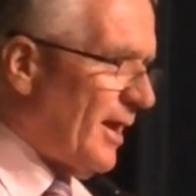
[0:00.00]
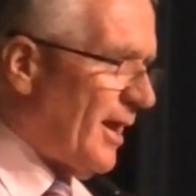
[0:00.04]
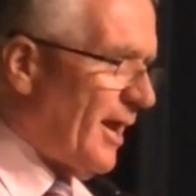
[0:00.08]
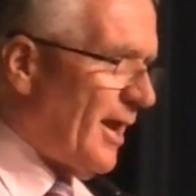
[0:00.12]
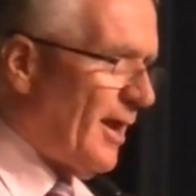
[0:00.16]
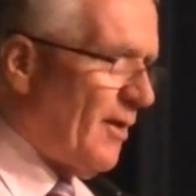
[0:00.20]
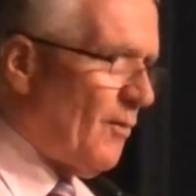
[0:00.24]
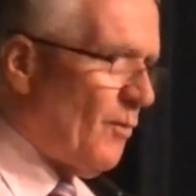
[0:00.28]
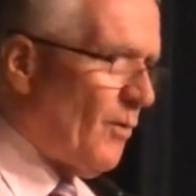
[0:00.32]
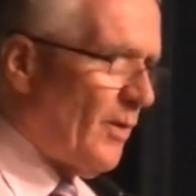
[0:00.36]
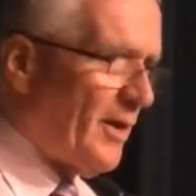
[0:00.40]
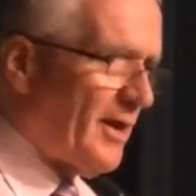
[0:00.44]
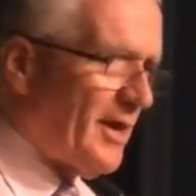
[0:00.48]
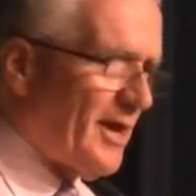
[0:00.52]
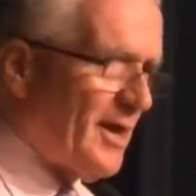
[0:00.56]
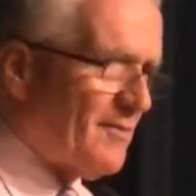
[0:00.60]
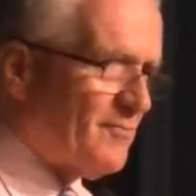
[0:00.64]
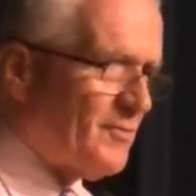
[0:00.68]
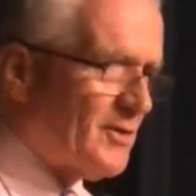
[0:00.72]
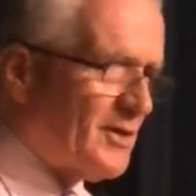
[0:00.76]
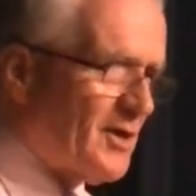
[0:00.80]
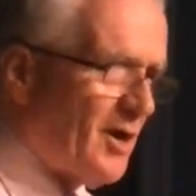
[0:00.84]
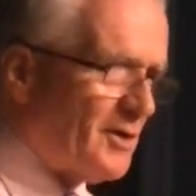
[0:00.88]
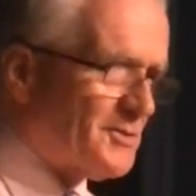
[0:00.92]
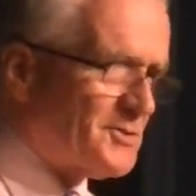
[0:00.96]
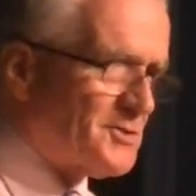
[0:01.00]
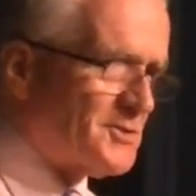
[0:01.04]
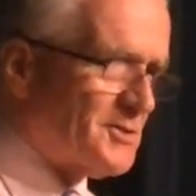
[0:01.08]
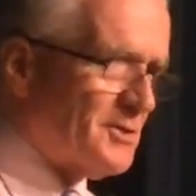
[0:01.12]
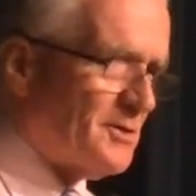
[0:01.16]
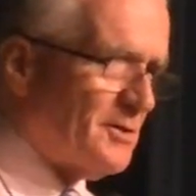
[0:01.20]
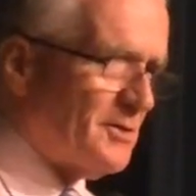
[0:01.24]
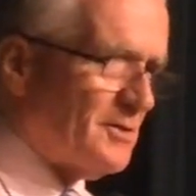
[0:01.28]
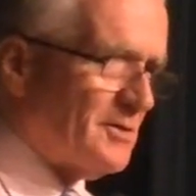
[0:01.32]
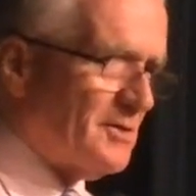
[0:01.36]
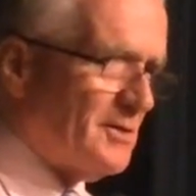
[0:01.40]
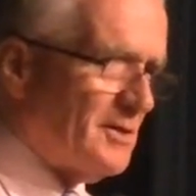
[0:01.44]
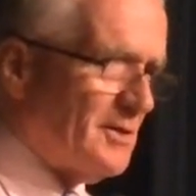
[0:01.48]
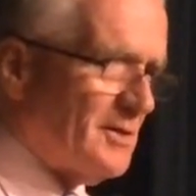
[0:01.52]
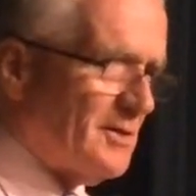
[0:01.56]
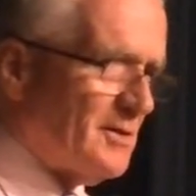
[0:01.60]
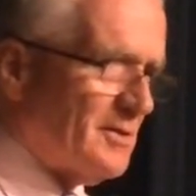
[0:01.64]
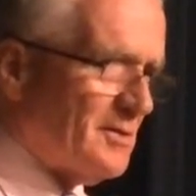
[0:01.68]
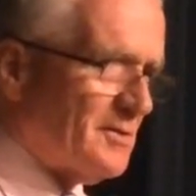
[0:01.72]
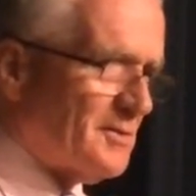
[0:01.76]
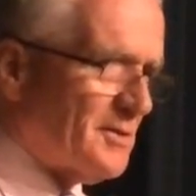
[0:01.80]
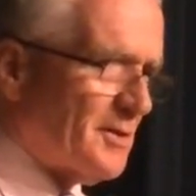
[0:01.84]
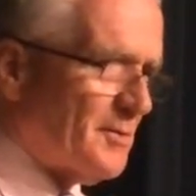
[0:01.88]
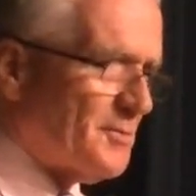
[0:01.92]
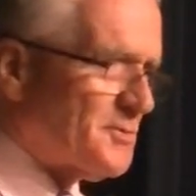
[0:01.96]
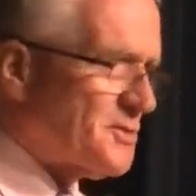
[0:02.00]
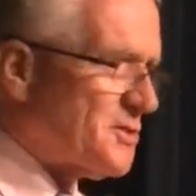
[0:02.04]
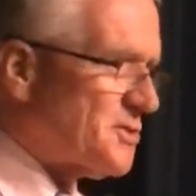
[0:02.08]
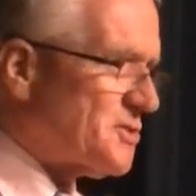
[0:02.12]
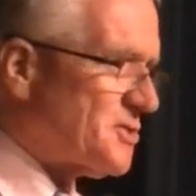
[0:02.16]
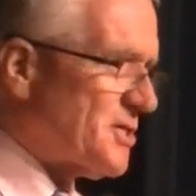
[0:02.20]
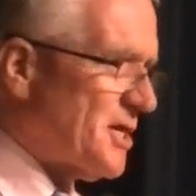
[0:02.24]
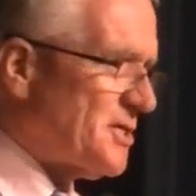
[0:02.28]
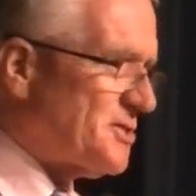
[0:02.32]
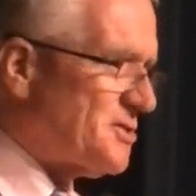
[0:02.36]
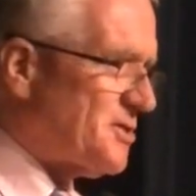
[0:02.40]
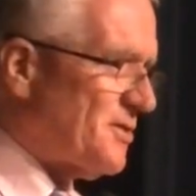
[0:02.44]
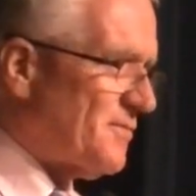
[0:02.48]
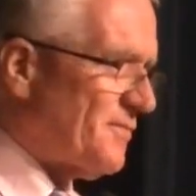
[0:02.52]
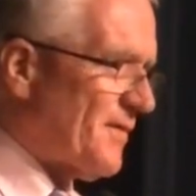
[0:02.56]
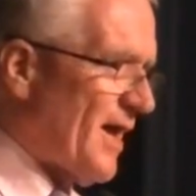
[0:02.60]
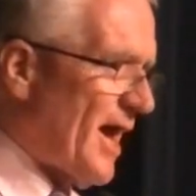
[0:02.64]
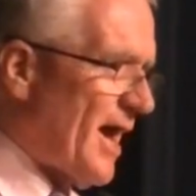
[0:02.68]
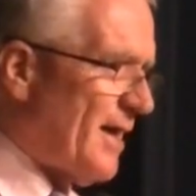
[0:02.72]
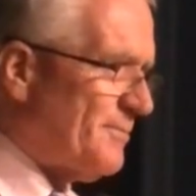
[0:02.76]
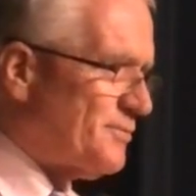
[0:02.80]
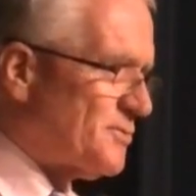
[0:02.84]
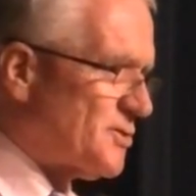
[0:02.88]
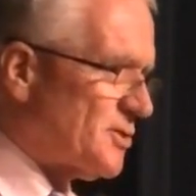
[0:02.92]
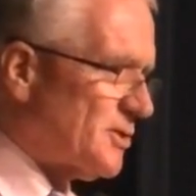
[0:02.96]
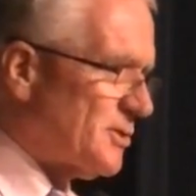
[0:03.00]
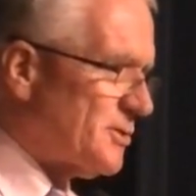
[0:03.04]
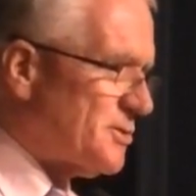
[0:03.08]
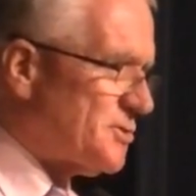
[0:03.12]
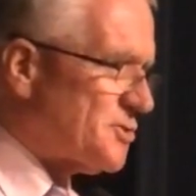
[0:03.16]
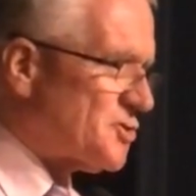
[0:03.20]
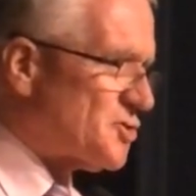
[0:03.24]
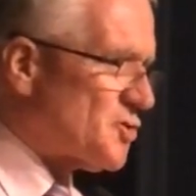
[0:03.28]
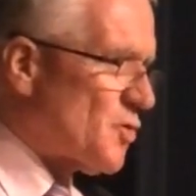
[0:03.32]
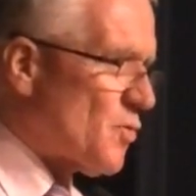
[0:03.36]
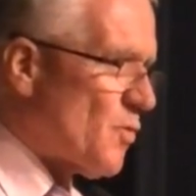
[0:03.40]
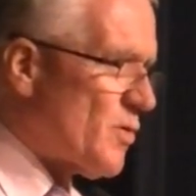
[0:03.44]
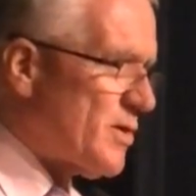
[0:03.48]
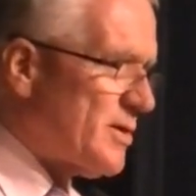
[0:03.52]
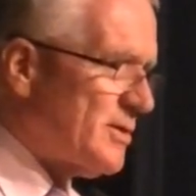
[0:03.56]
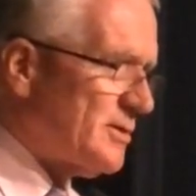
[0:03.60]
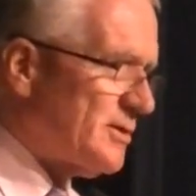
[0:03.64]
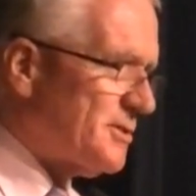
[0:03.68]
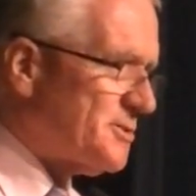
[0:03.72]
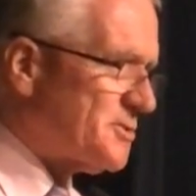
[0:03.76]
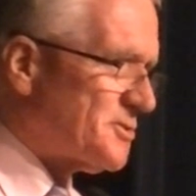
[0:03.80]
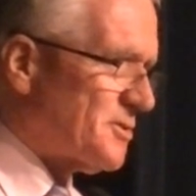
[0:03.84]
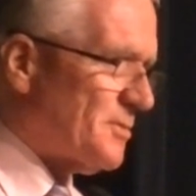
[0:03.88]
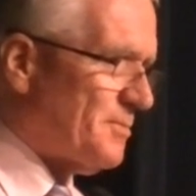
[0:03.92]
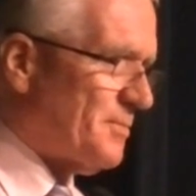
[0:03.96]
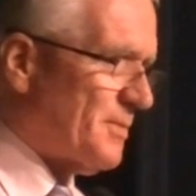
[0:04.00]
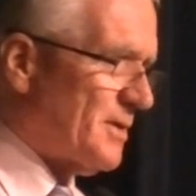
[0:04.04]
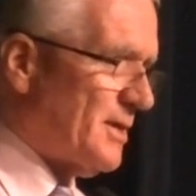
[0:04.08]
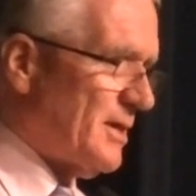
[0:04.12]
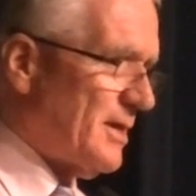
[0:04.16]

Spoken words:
And where have we got to? There was a sense of absolute surrealism